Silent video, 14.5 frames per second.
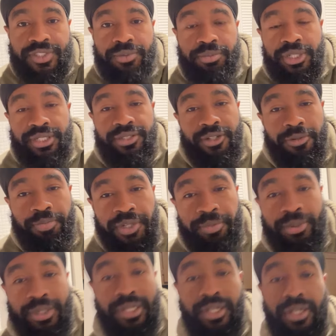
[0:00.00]
But you know,
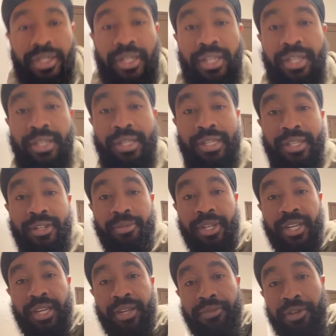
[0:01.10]
people love to hate. Let them
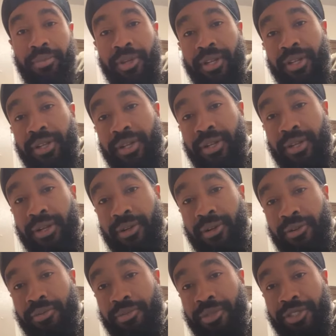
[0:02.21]
have it, man.
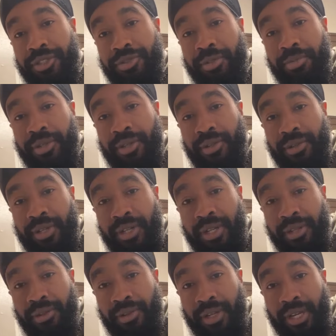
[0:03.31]
I don't be tripping on
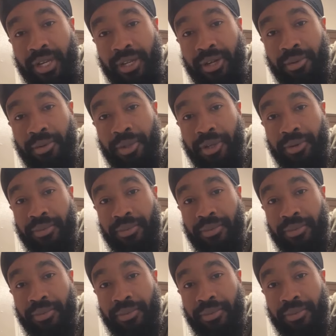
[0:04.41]
that. You can hate on me.